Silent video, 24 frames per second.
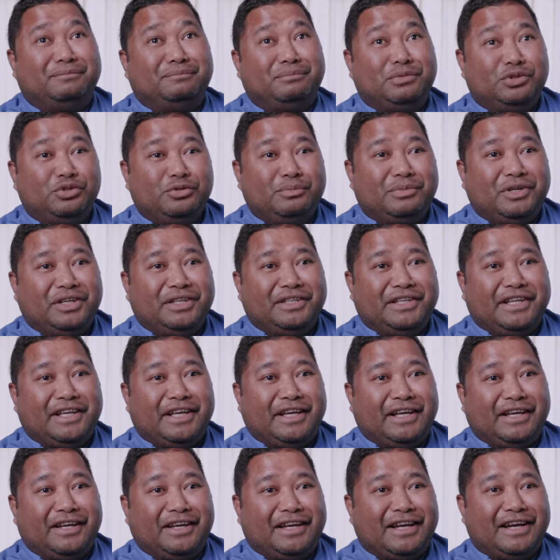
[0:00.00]
Bluebird
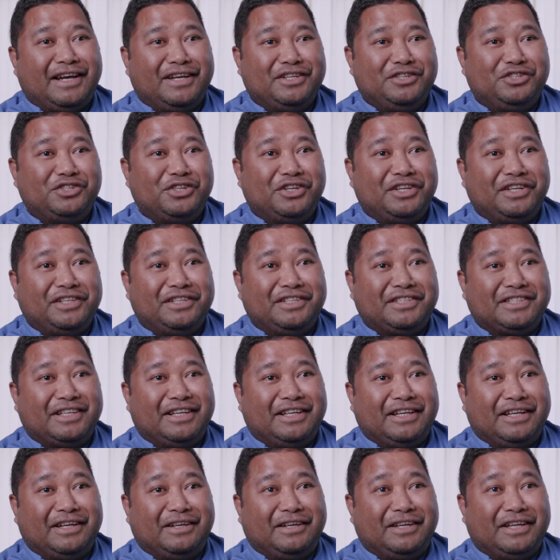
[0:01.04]
Care, I joined
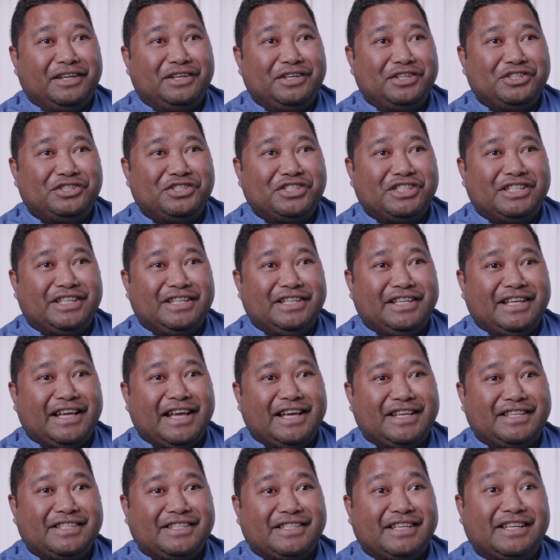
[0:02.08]
initially
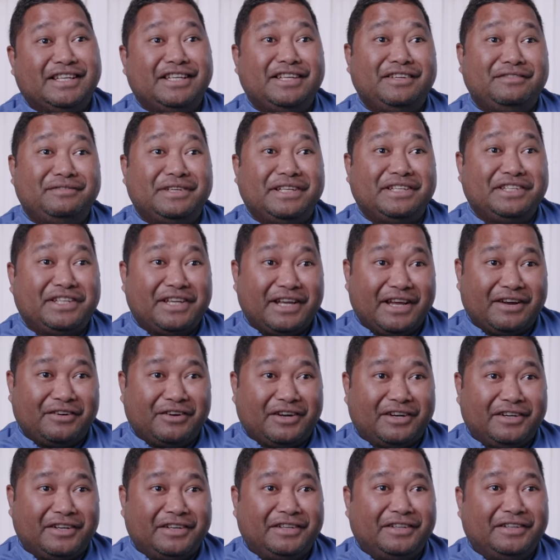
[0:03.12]
as a live-in
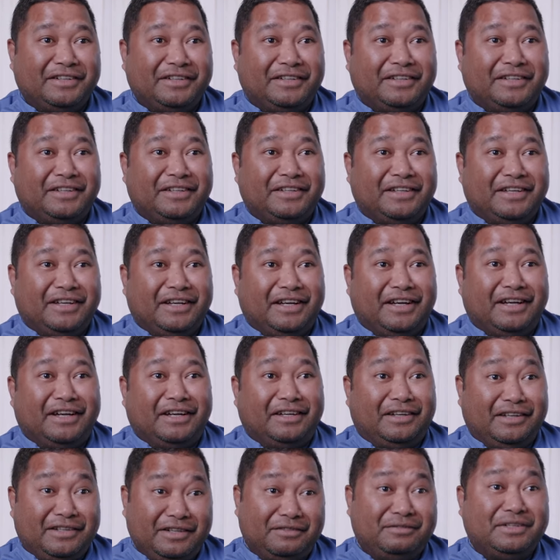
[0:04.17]
carer,
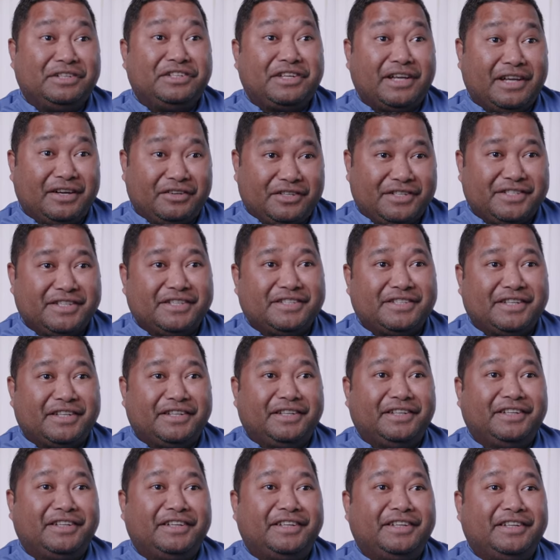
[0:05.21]
live-in care
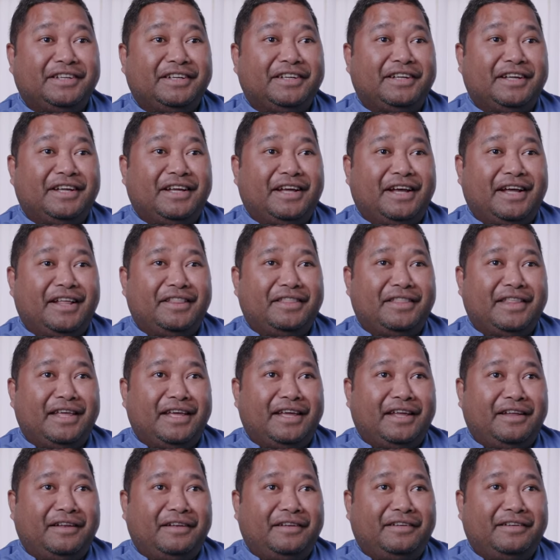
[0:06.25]
assistant. And
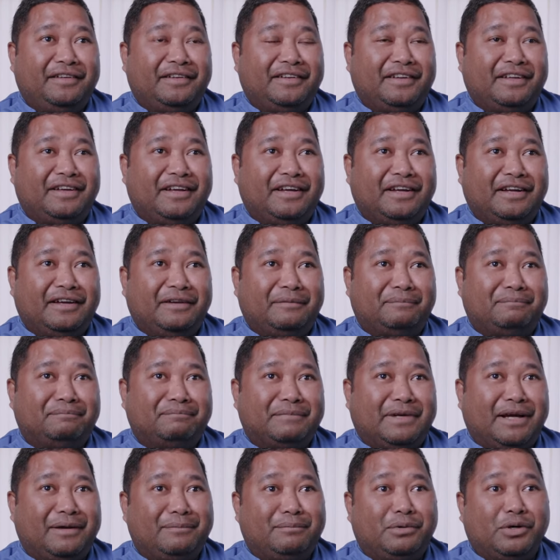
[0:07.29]
then
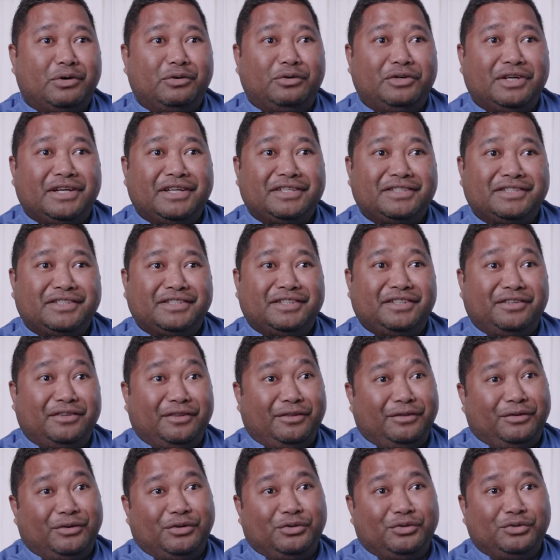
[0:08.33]
I progressed
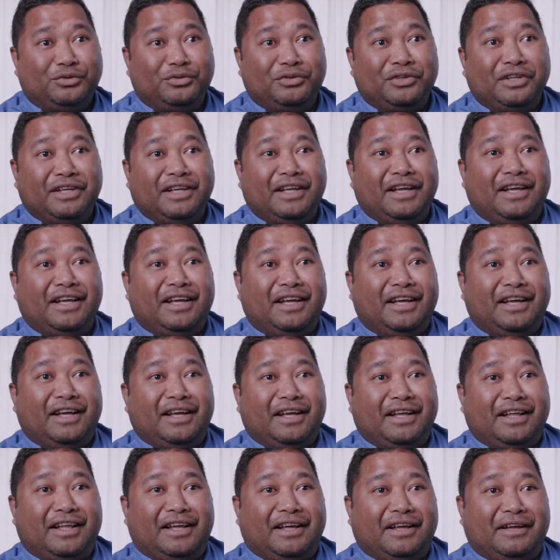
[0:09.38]
through
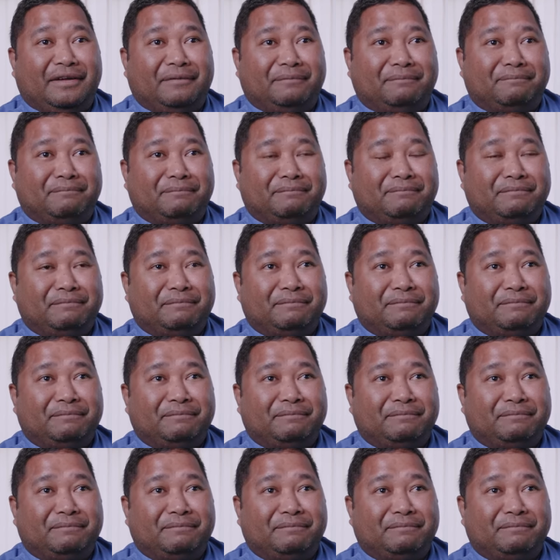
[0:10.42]
from